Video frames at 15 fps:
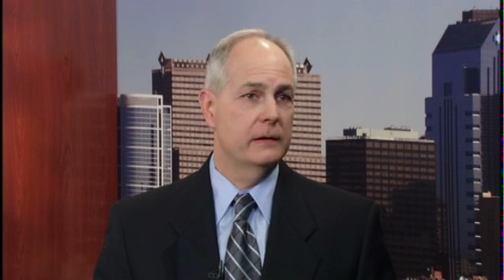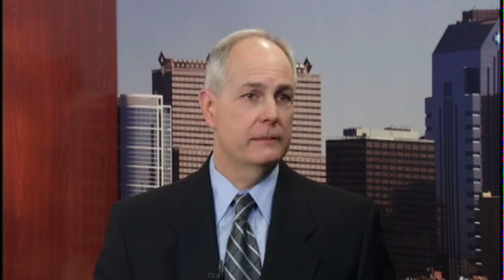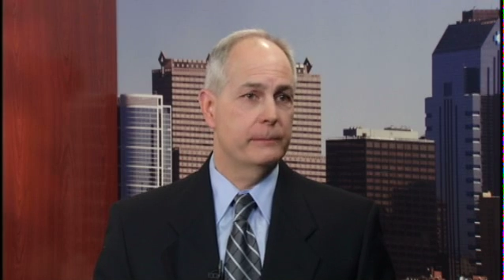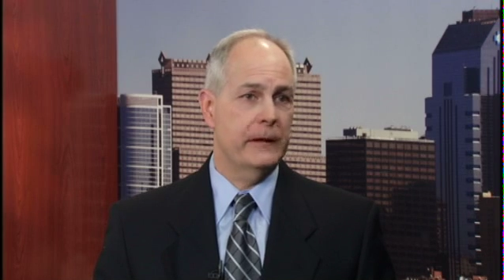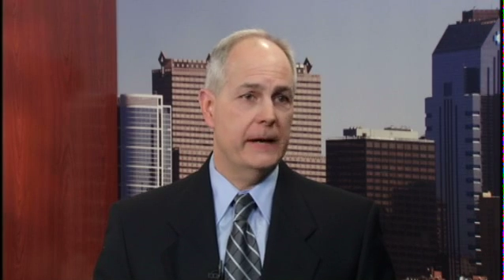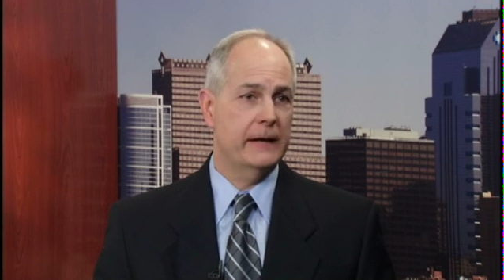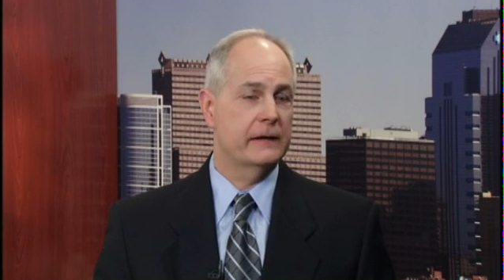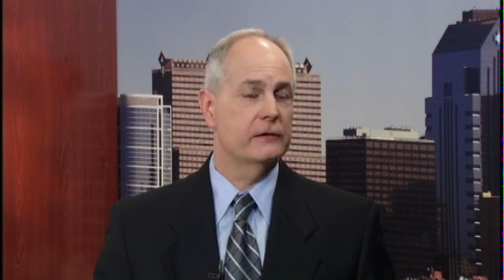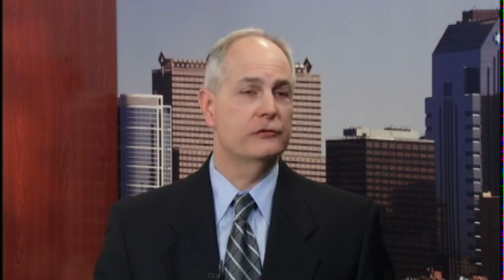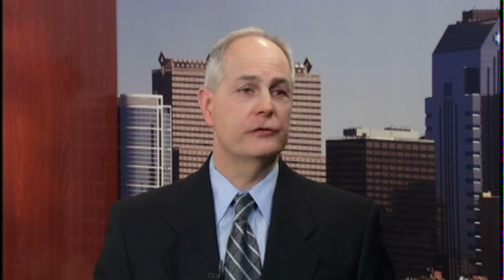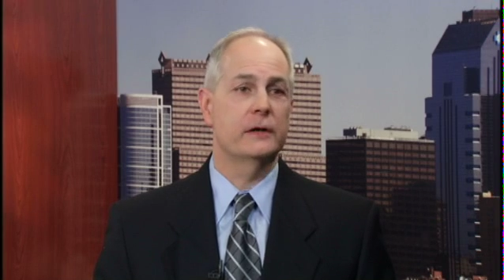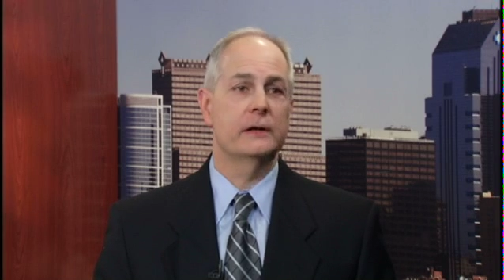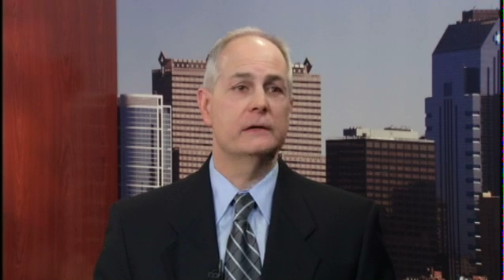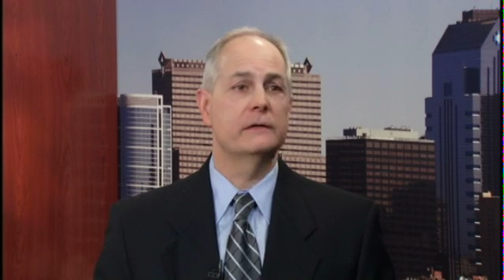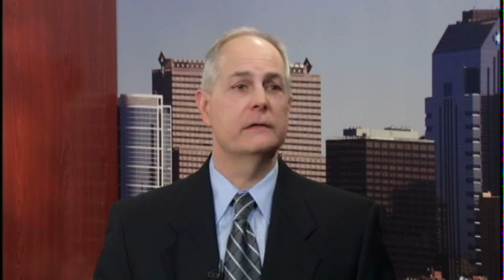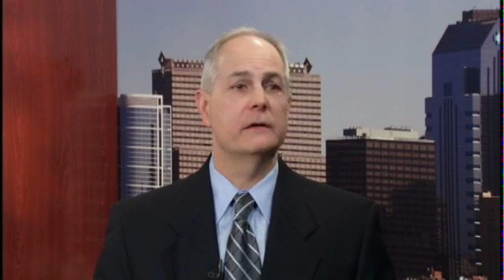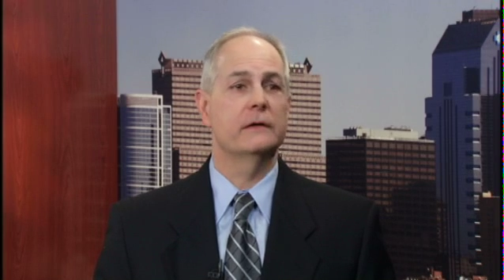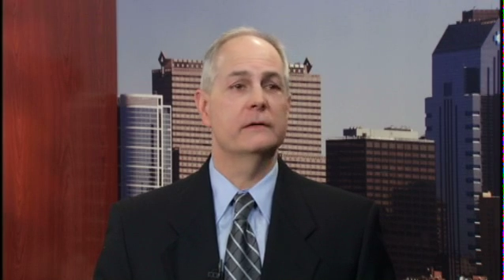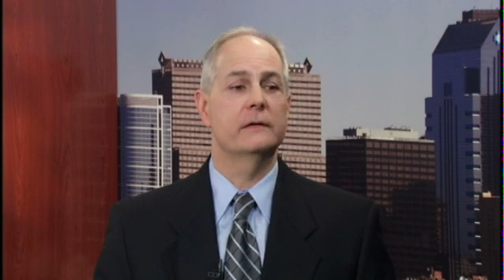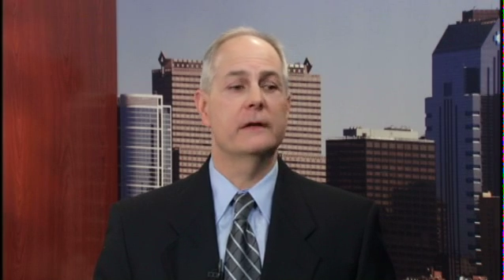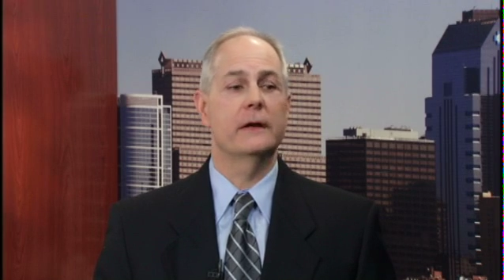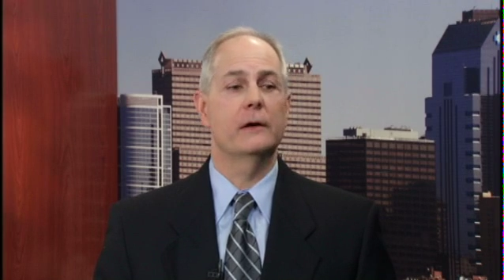package it.
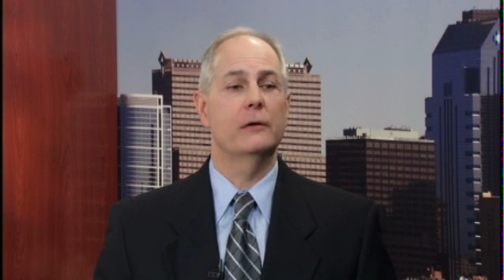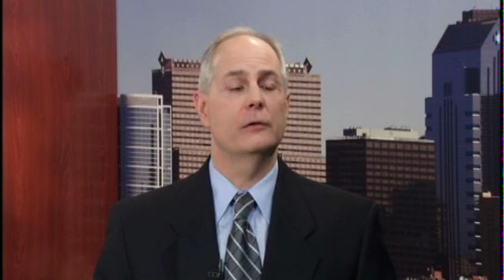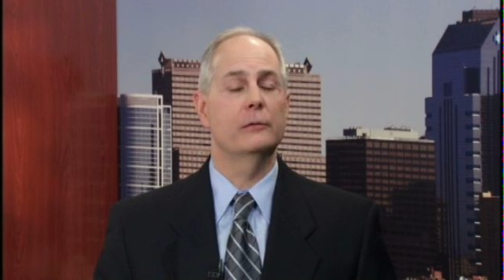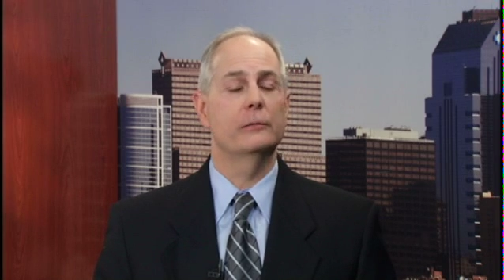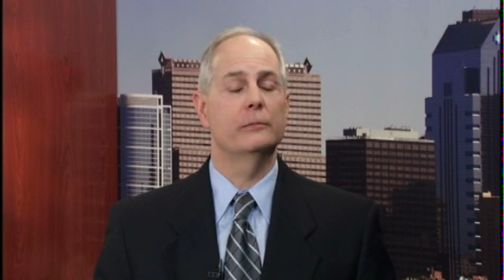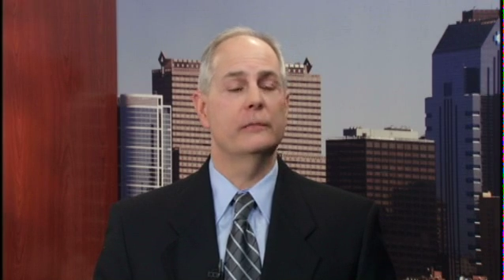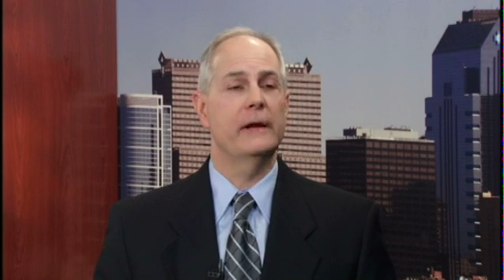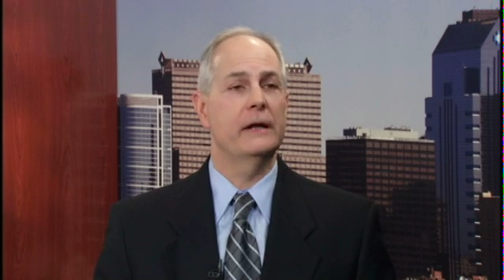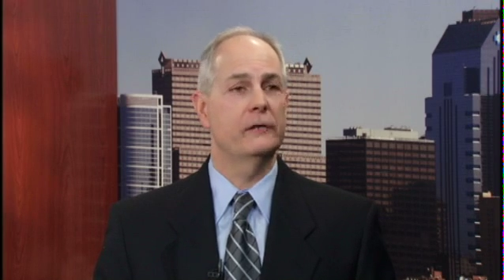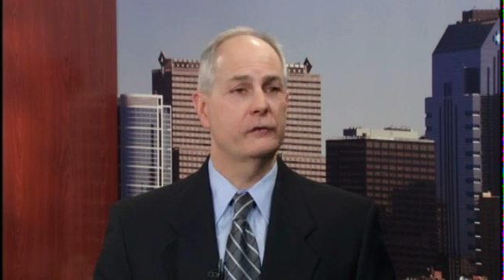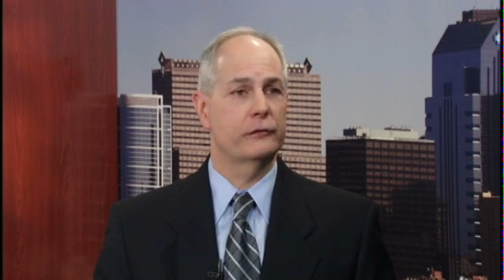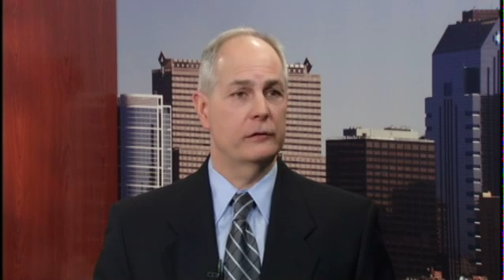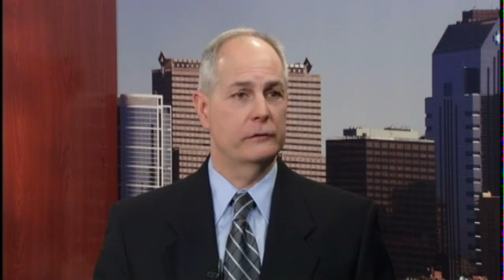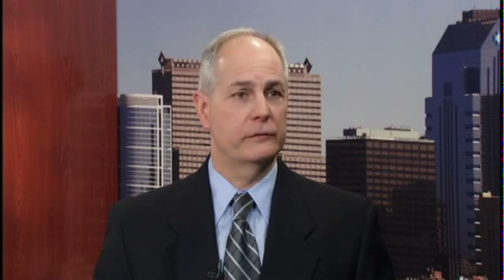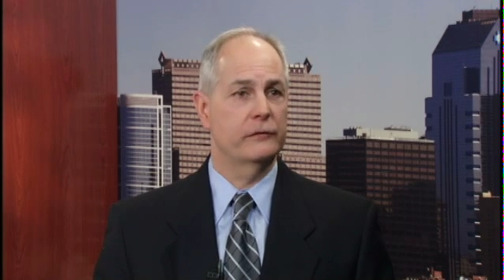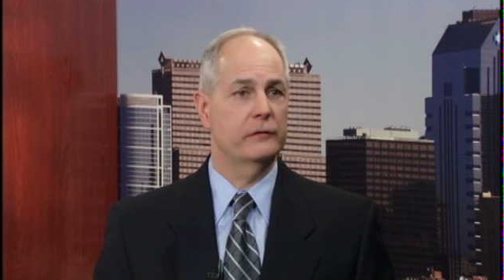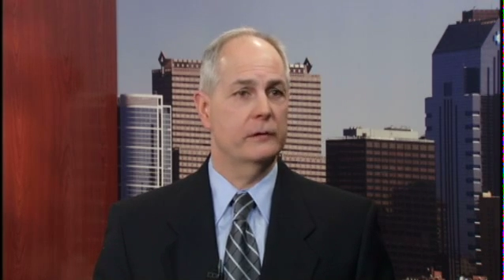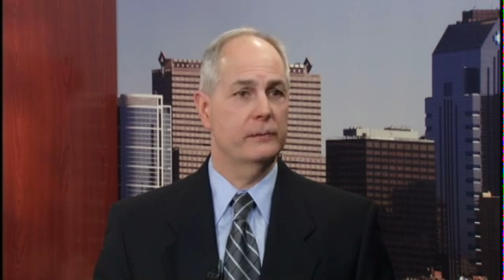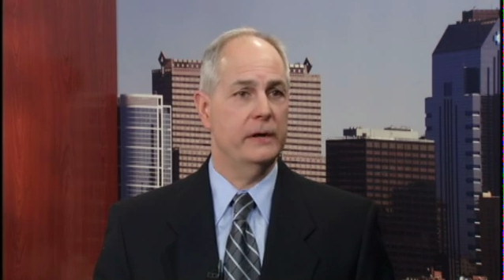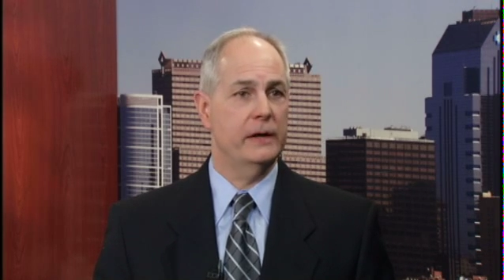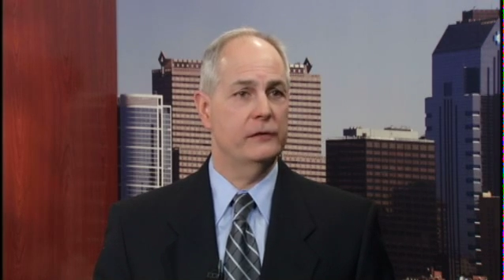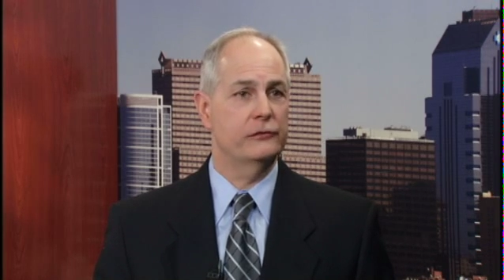They'll in-service the
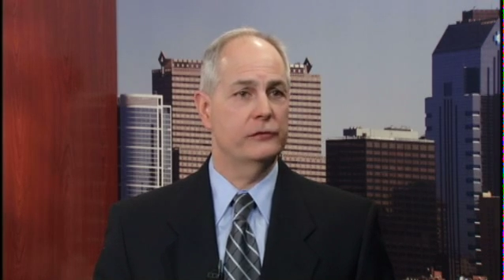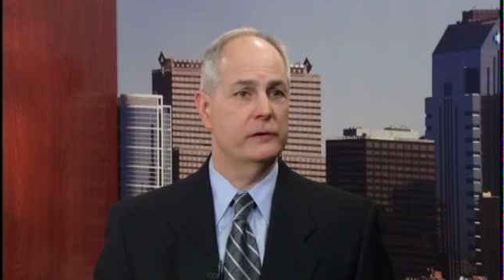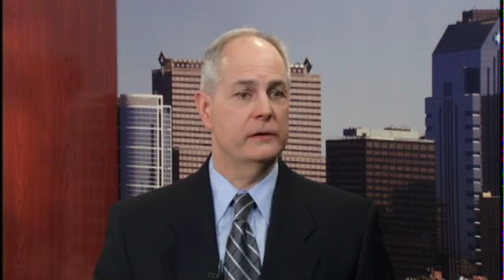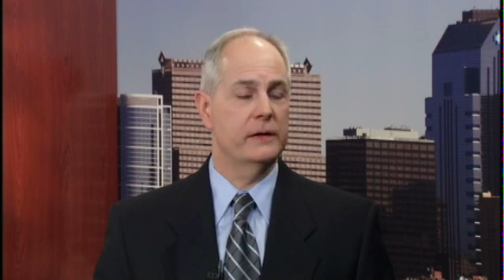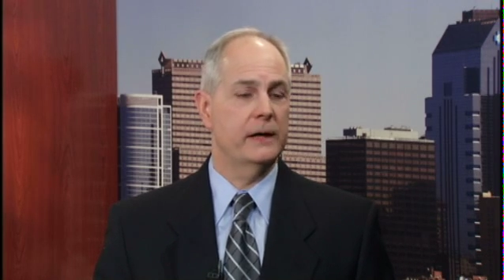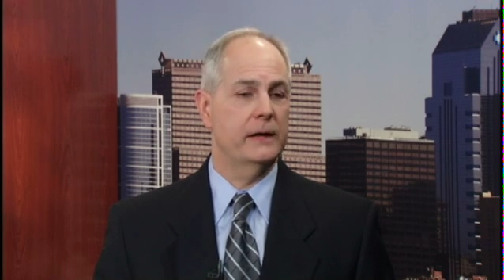patient,